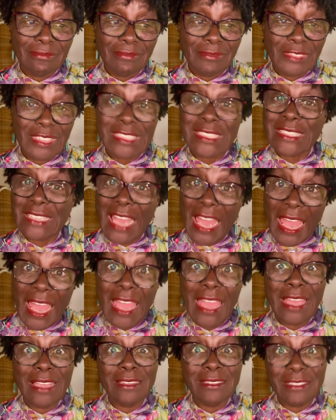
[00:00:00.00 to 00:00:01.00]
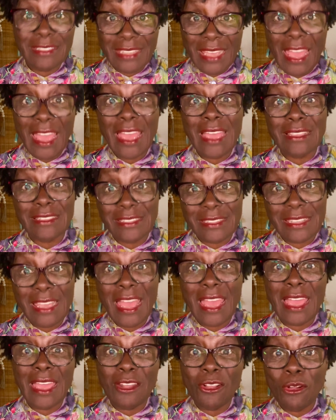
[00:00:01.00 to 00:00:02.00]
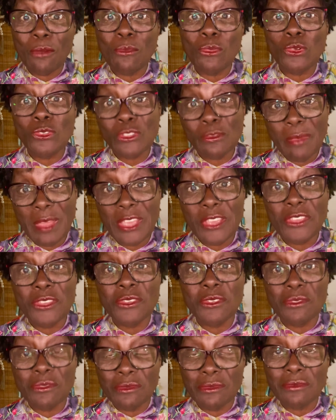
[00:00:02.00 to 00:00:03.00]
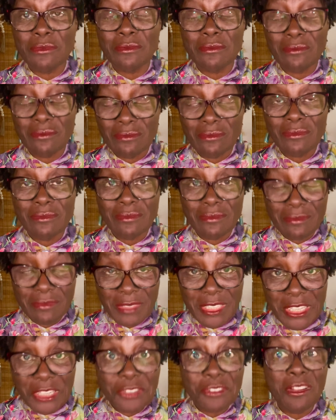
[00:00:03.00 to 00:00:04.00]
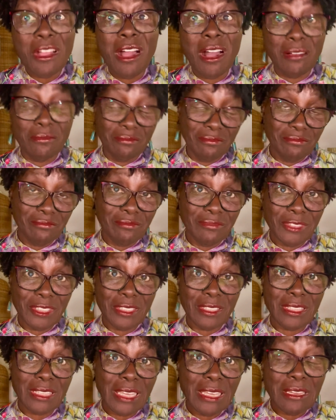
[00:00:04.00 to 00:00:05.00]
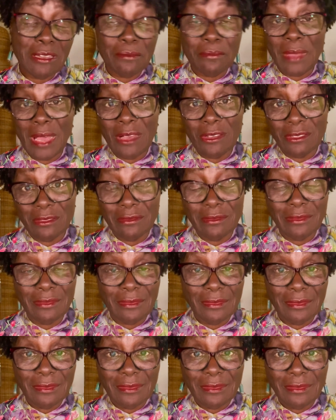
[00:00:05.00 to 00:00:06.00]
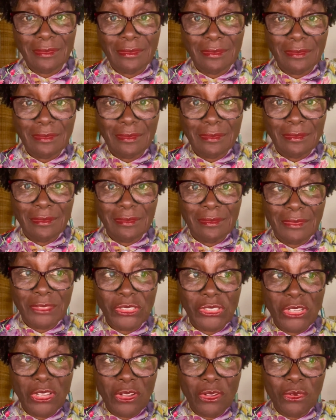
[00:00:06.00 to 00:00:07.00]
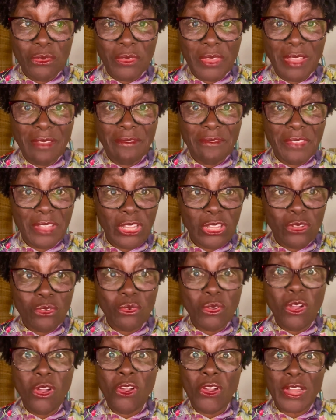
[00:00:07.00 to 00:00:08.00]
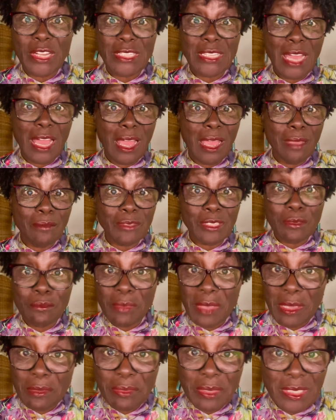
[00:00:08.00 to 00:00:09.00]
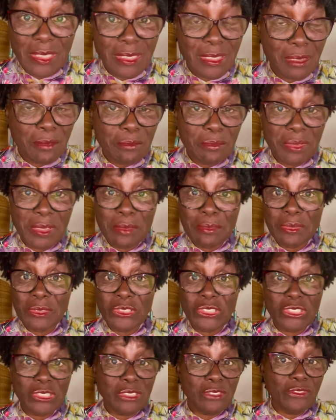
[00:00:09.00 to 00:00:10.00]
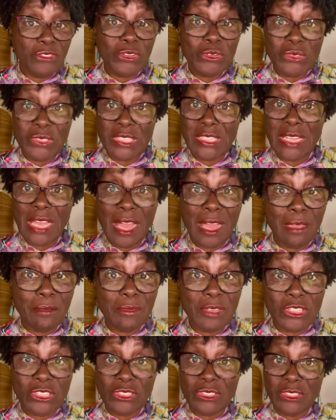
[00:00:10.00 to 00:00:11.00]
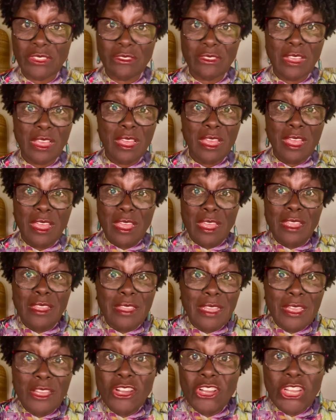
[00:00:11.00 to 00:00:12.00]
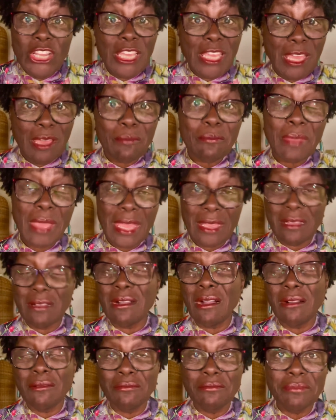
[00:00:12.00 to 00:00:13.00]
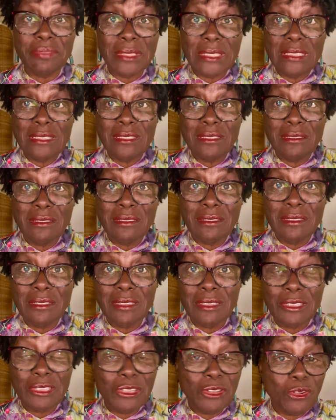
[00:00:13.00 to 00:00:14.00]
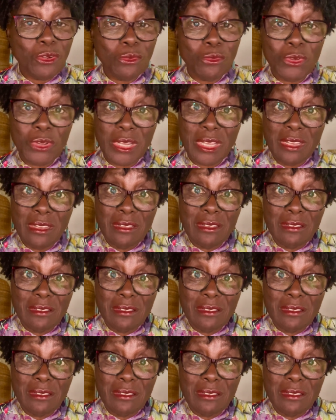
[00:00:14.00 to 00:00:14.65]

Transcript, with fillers: Sad, sad, sad. Almost make you tear up to think about. You know, they fell on hard times. It may be some people just first time and just They're going to get back up, but you don't want to